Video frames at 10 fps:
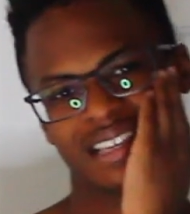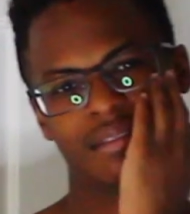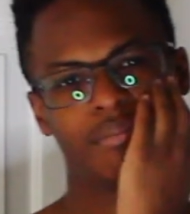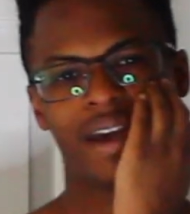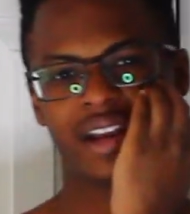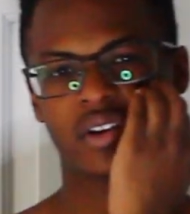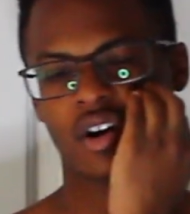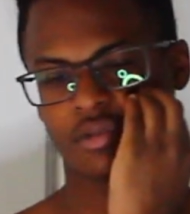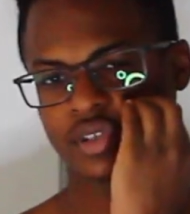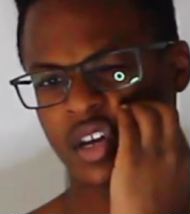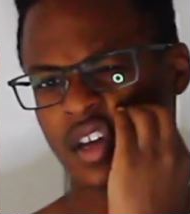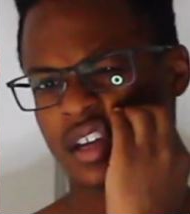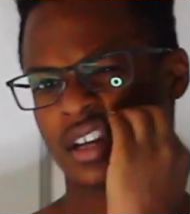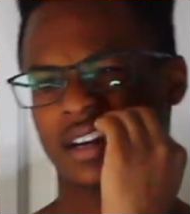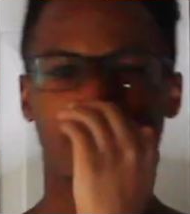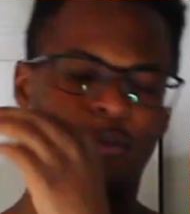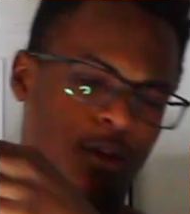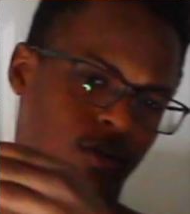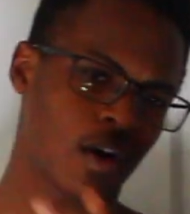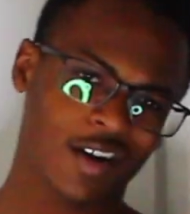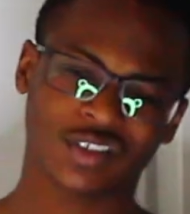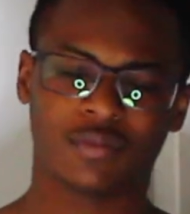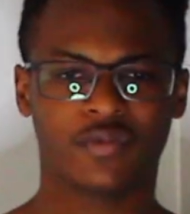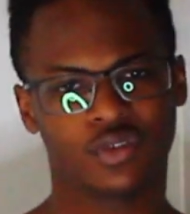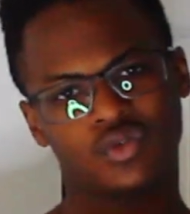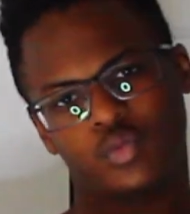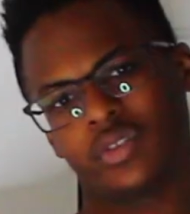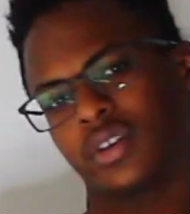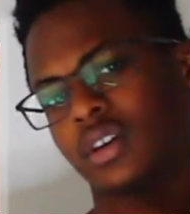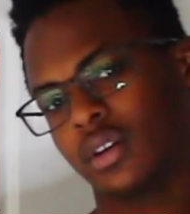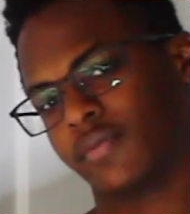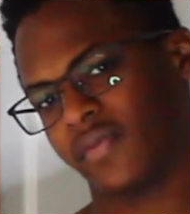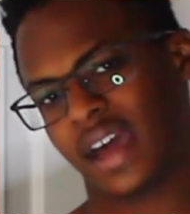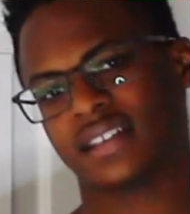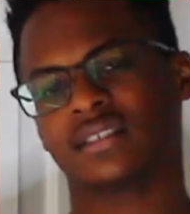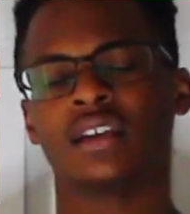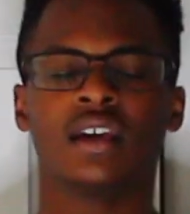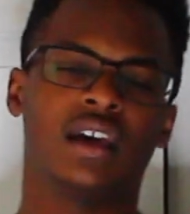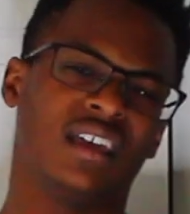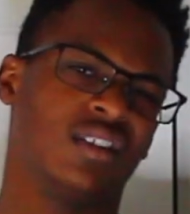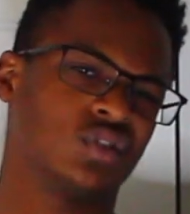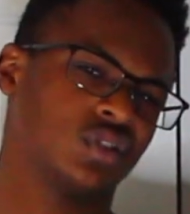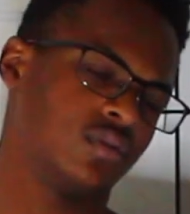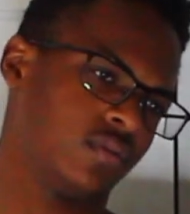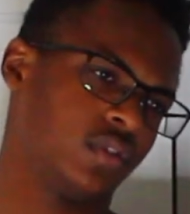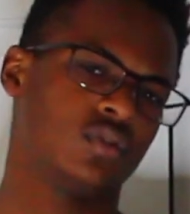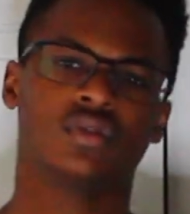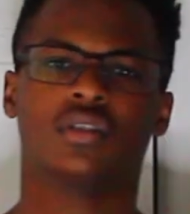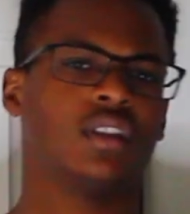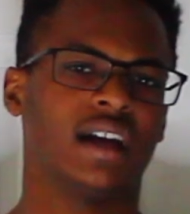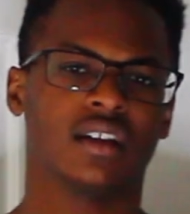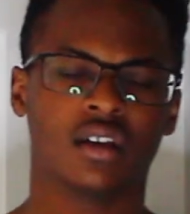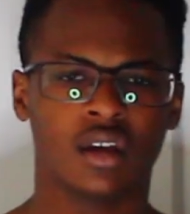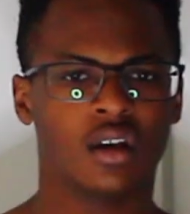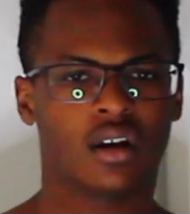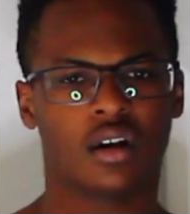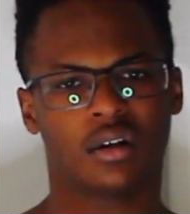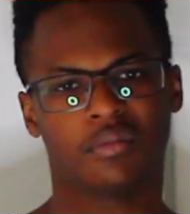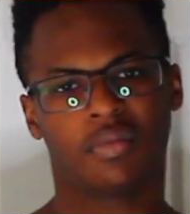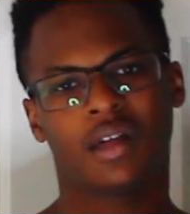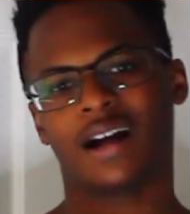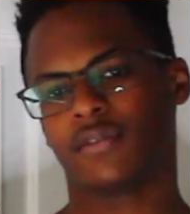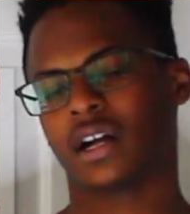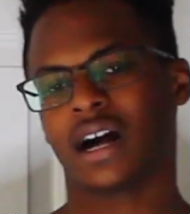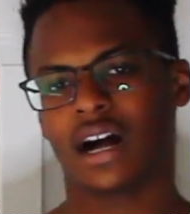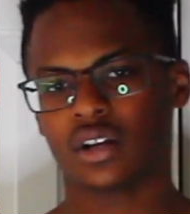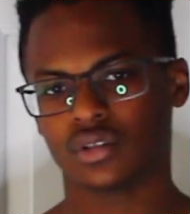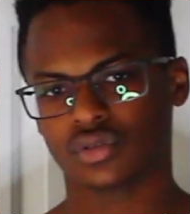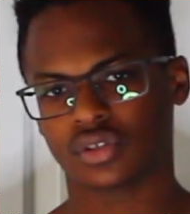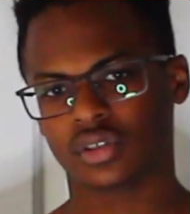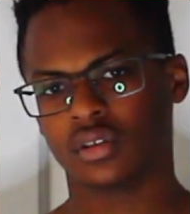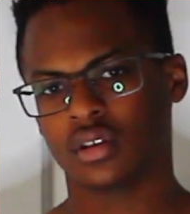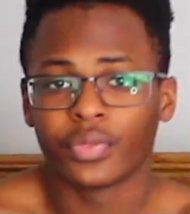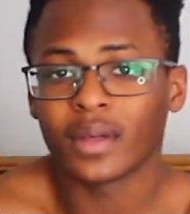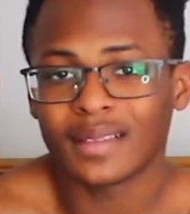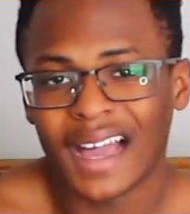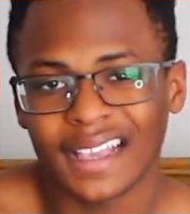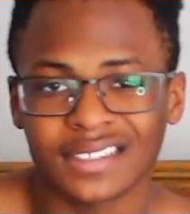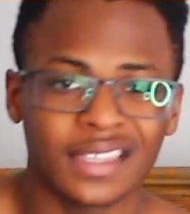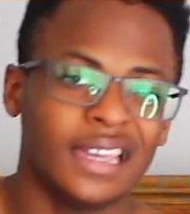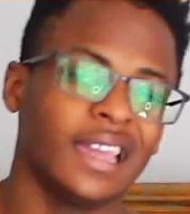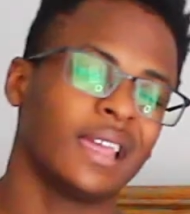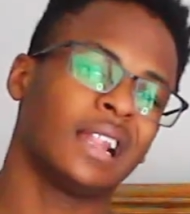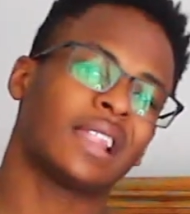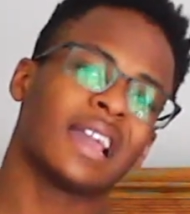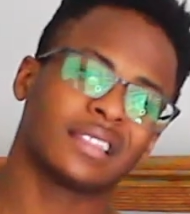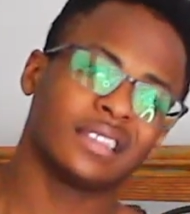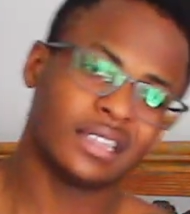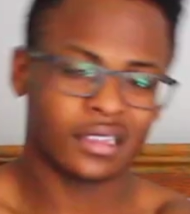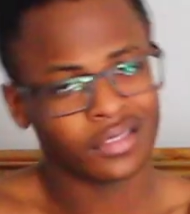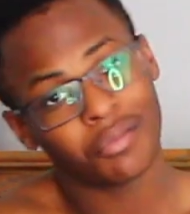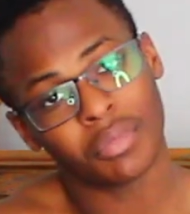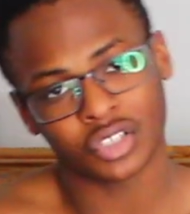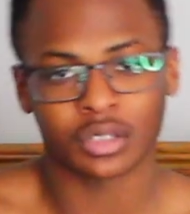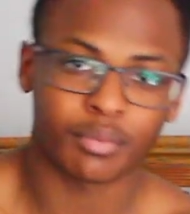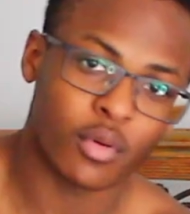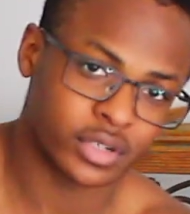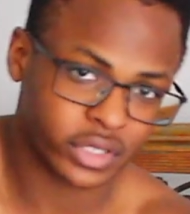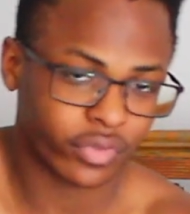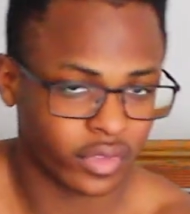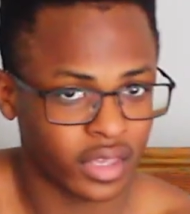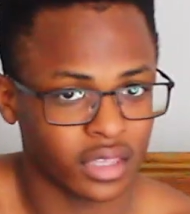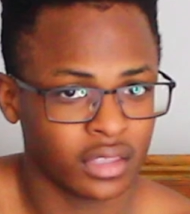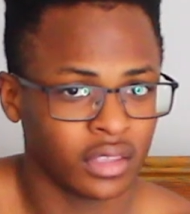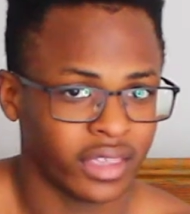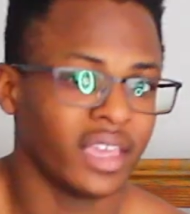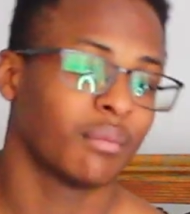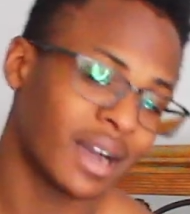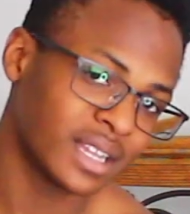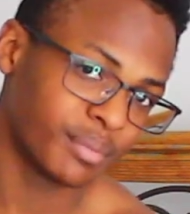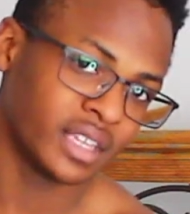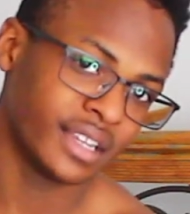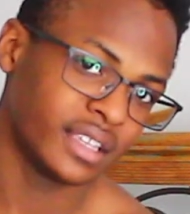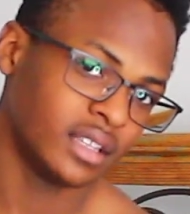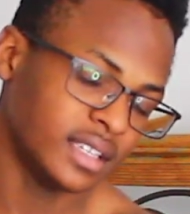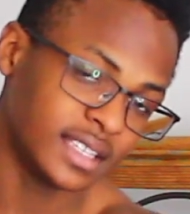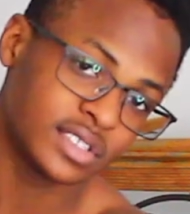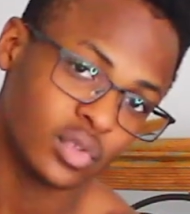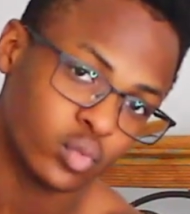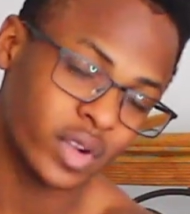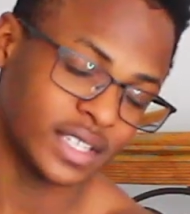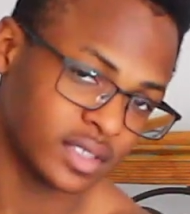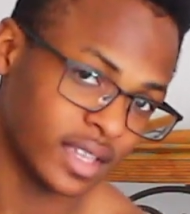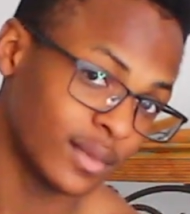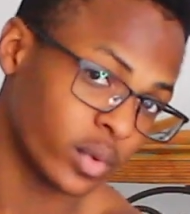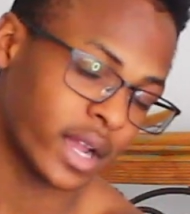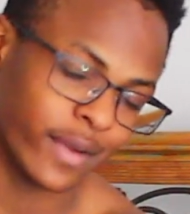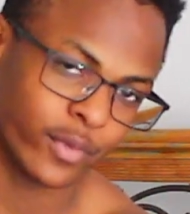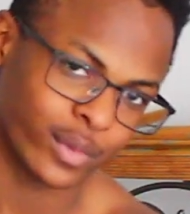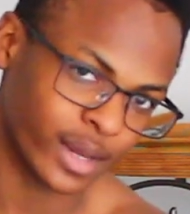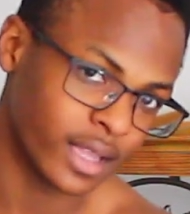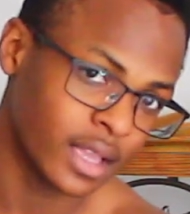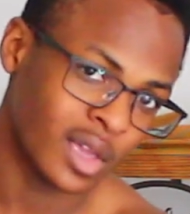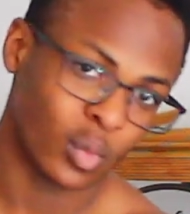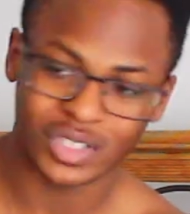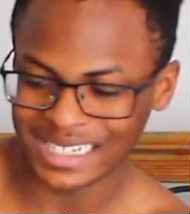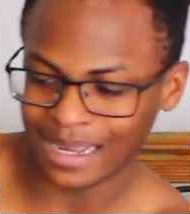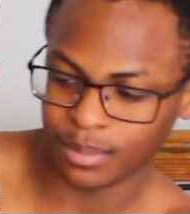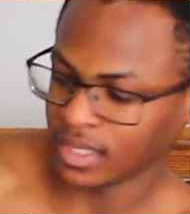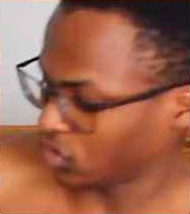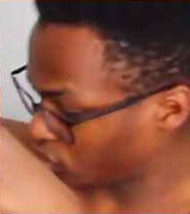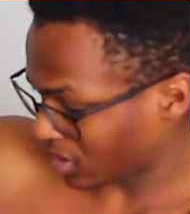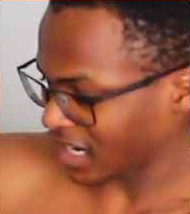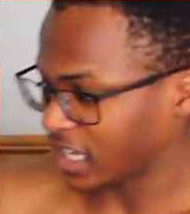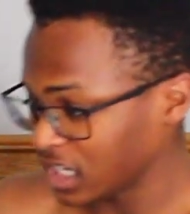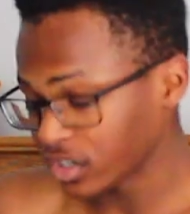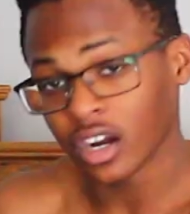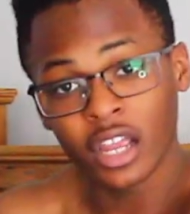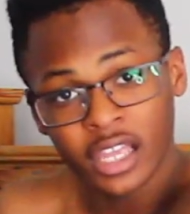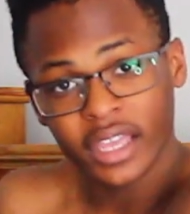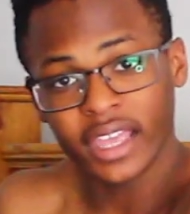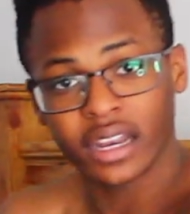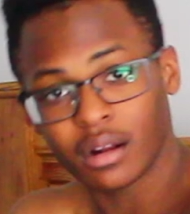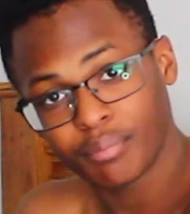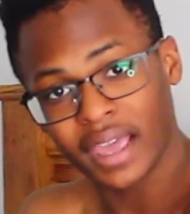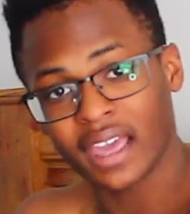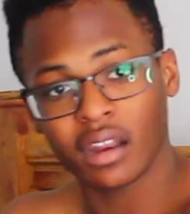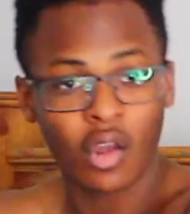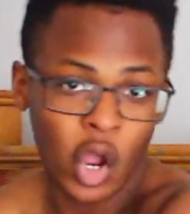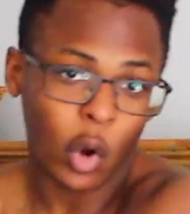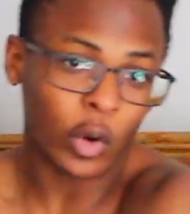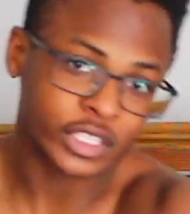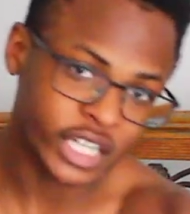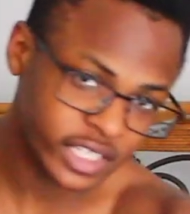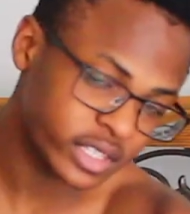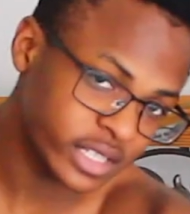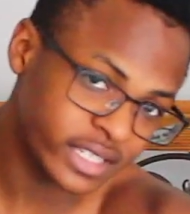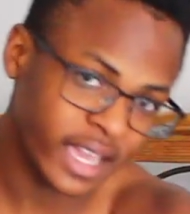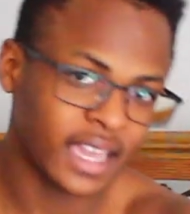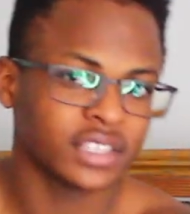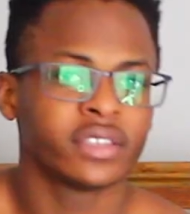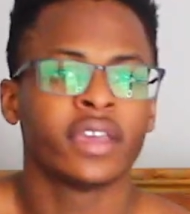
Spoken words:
and the bad carbs. Now there are some foods with good fats, and those foods are like avocados. The last thing, and likely the most important thing in my opinion, is rest and recovery, which happens right here in a bed or just the days